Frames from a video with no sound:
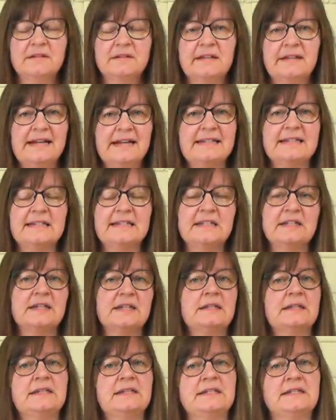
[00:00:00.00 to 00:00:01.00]
So the last thing to
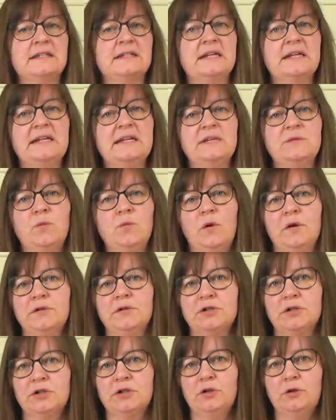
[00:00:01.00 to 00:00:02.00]
consider is
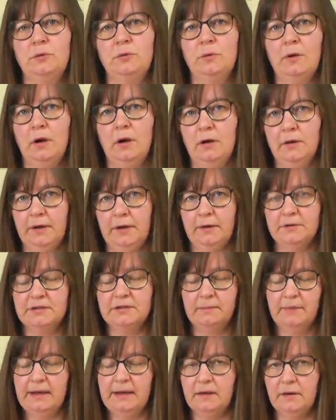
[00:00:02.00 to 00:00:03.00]
what you are going
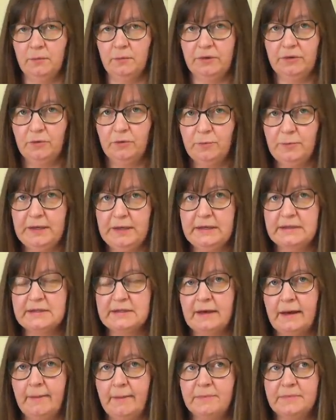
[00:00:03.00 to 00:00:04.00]
to make with your
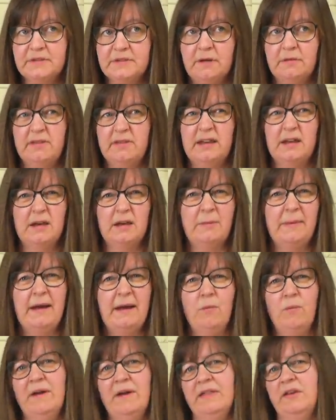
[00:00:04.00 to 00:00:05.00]
piece. So think
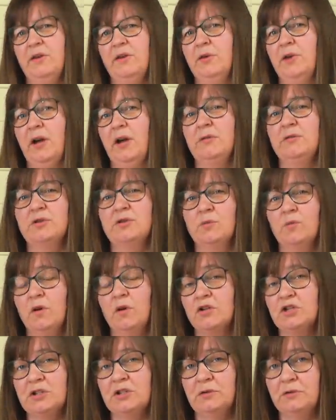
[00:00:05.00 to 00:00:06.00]
about whether you're going to
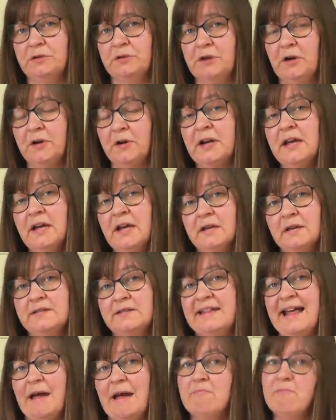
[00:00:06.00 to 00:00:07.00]
wash it or not,
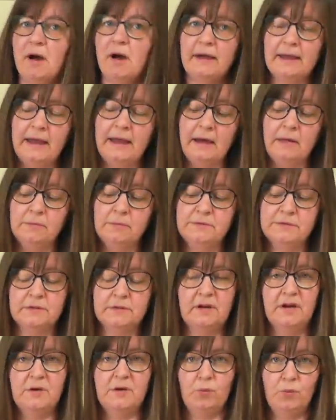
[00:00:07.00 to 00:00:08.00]
because that might help
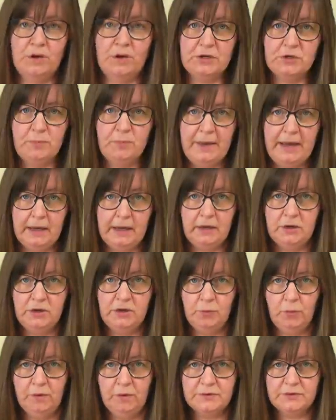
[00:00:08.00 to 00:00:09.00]
decide which pen
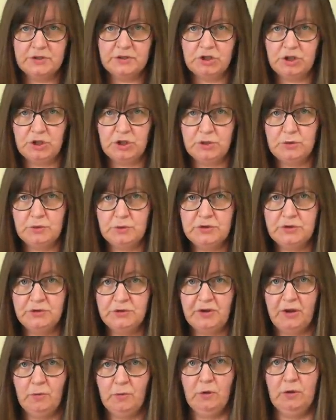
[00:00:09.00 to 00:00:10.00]
you want to use. You
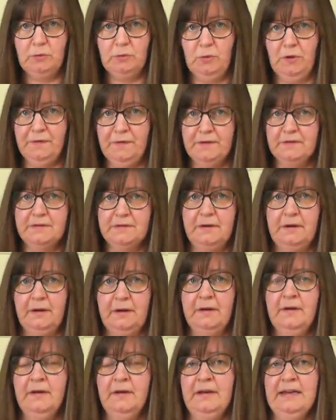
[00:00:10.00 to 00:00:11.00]
don't want one that's going
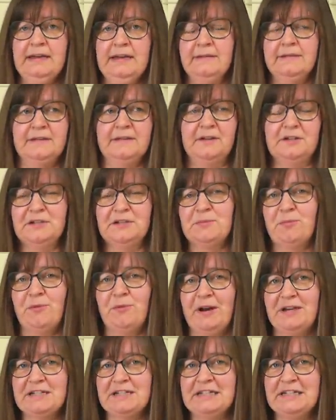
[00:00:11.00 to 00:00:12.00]
to, ink's going to
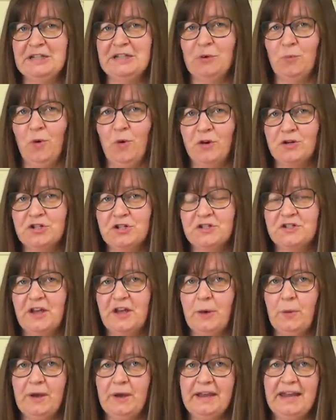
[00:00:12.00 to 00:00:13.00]
spread in the wash.
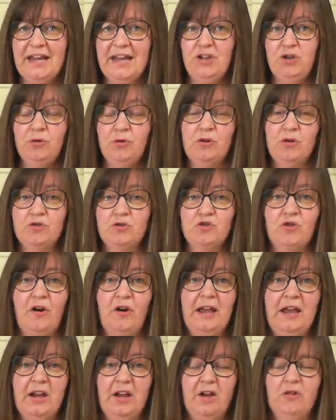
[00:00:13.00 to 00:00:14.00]
So again, you could
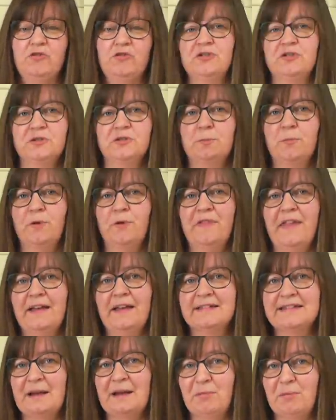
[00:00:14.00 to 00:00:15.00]
try it and could just put
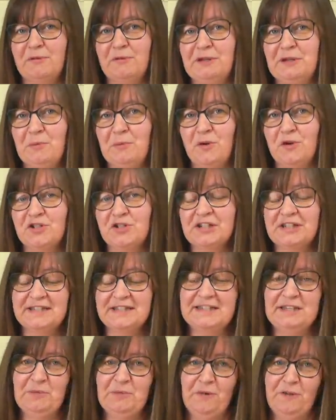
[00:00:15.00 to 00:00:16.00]
that sampler in the wash and
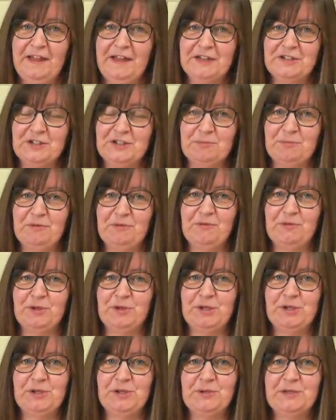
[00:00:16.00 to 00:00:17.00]
see what that does before
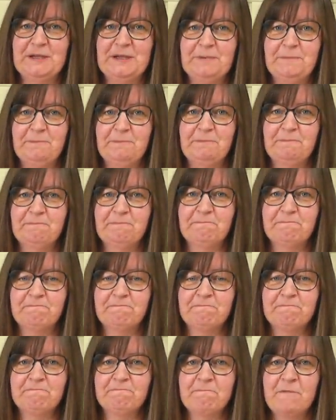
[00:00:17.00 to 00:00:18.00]
you use it.
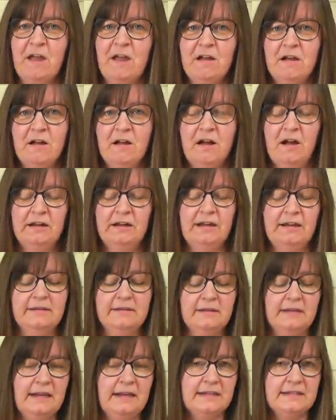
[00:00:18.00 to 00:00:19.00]
Okay,
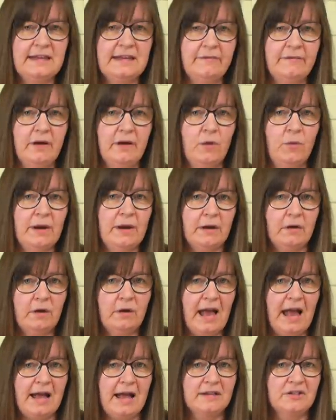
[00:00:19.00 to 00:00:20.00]
so let's have a quick
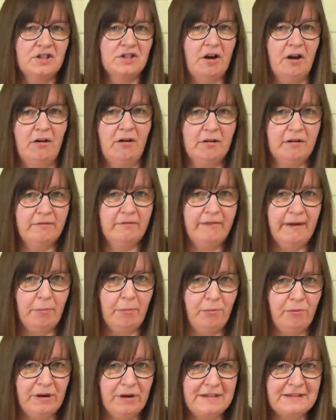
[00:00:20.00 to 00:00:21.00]
look at dark
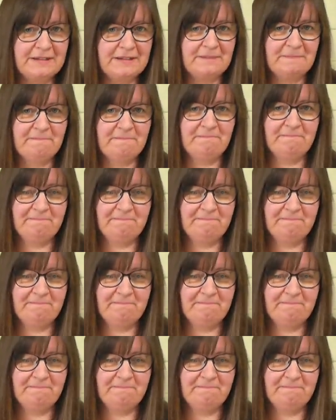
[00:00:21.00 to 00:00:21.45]
fabrics.